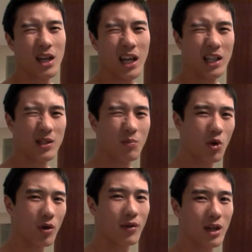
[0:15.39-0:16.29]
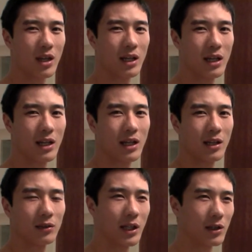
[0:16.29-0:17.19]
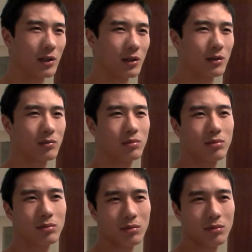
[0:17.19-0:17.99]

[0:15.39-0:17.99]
It's more of the uh, leaner,